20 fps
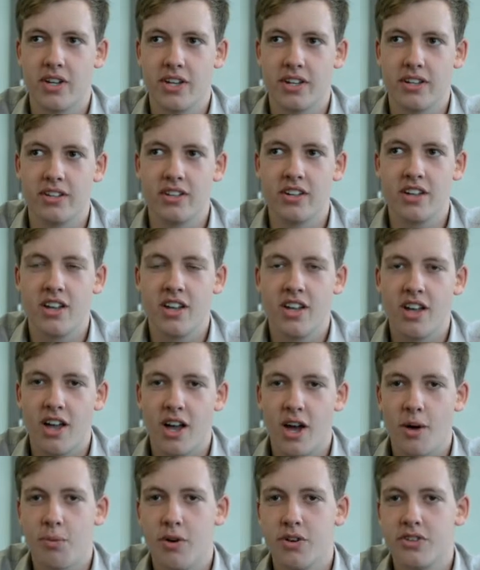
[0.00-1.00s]
done
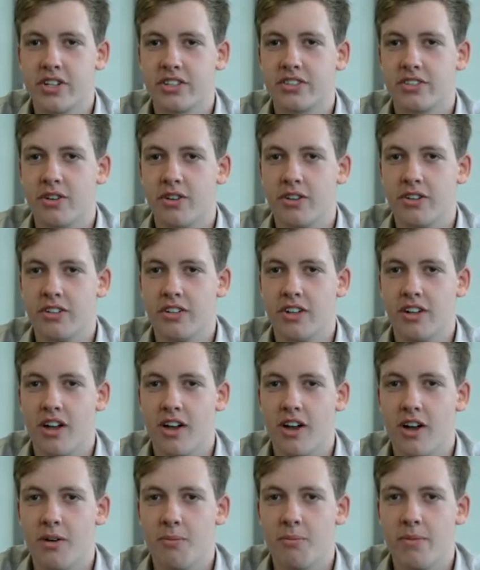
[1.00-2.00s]
a project on
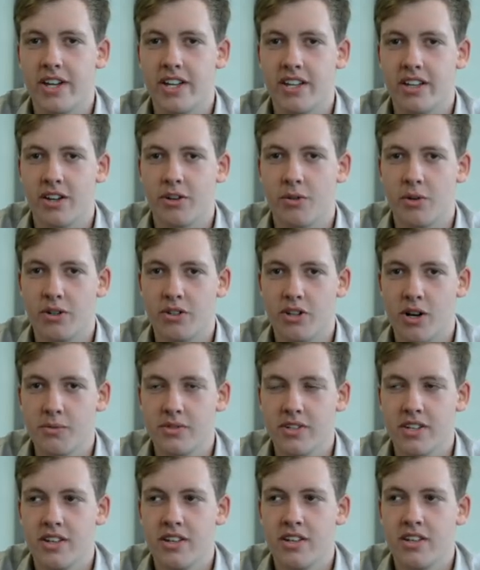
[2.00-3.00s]
making a
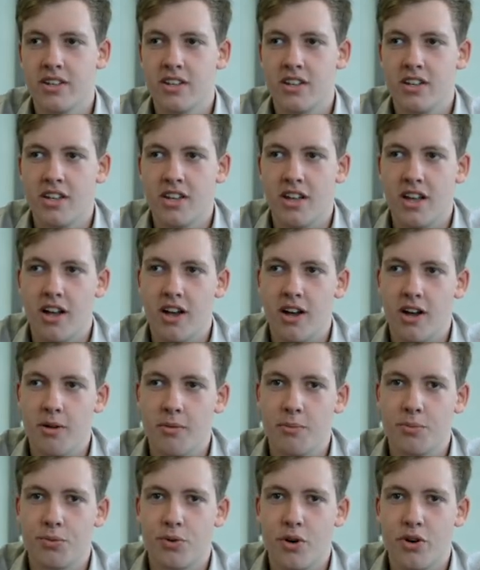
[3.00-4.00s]
quadcopter,
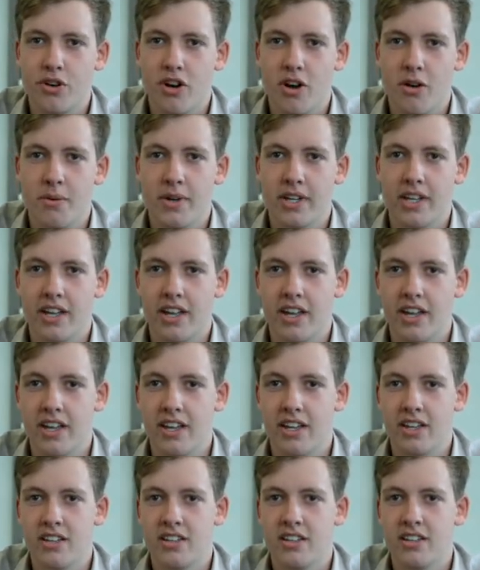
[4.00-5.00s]
programming
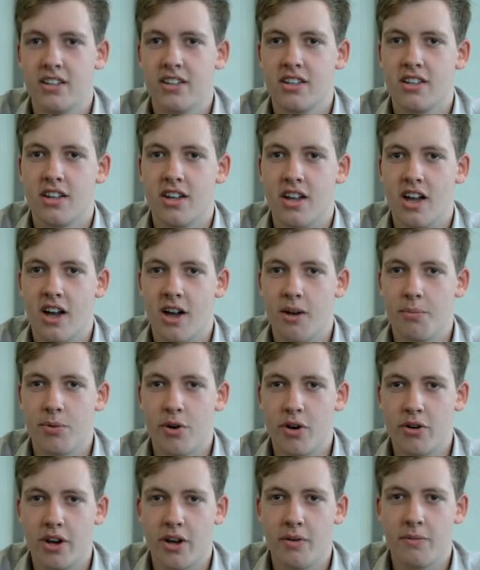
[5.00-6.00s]
a
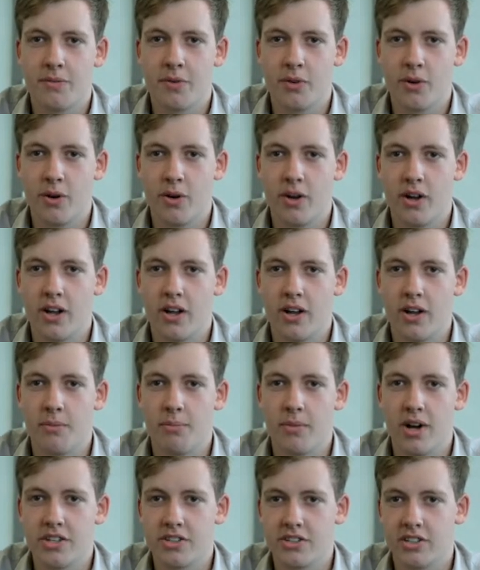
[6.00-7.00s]
program for a
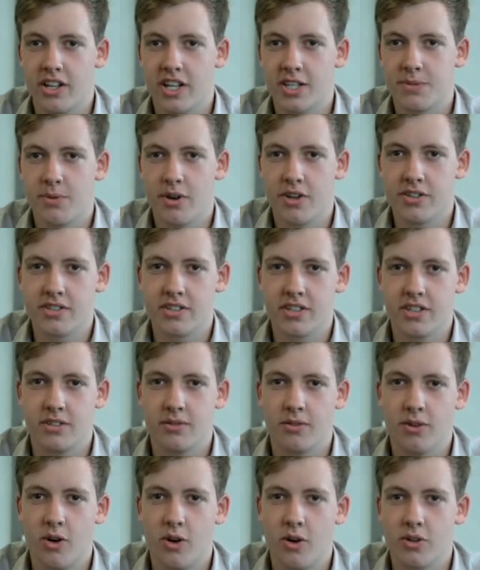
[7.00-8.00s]
marginalised
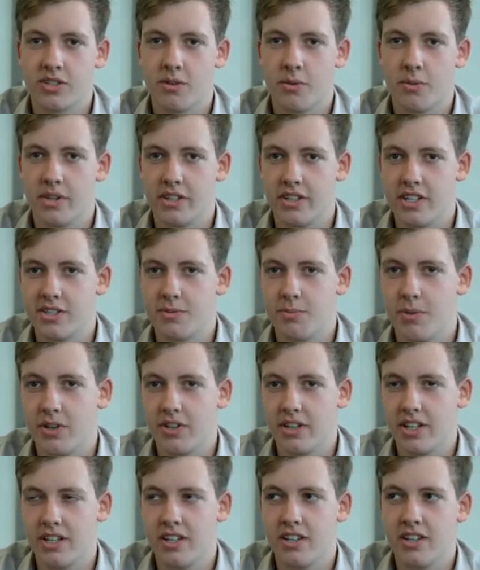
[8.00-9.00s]
person or someone with a
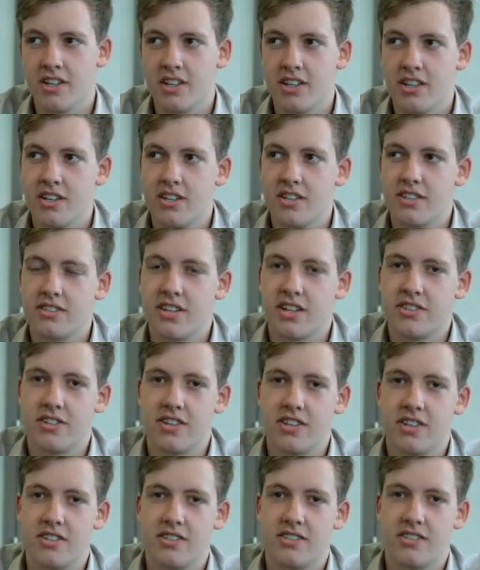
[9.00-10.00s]
disability, such
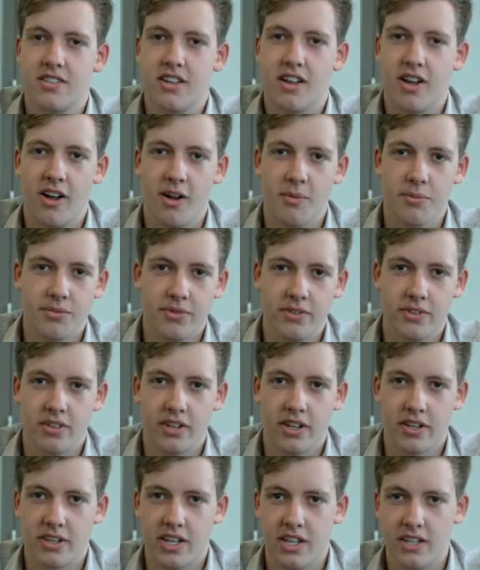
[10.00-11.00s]
as
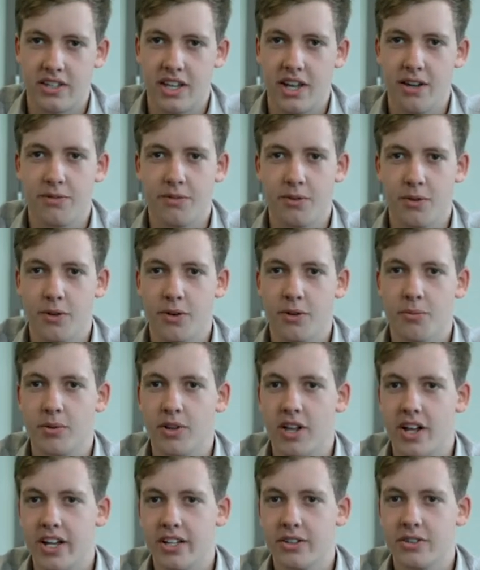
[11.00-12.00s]
like they're deaf or
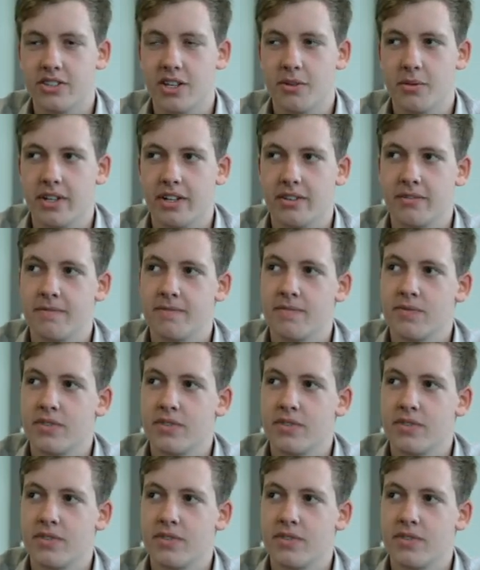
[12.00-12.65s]
blind or something.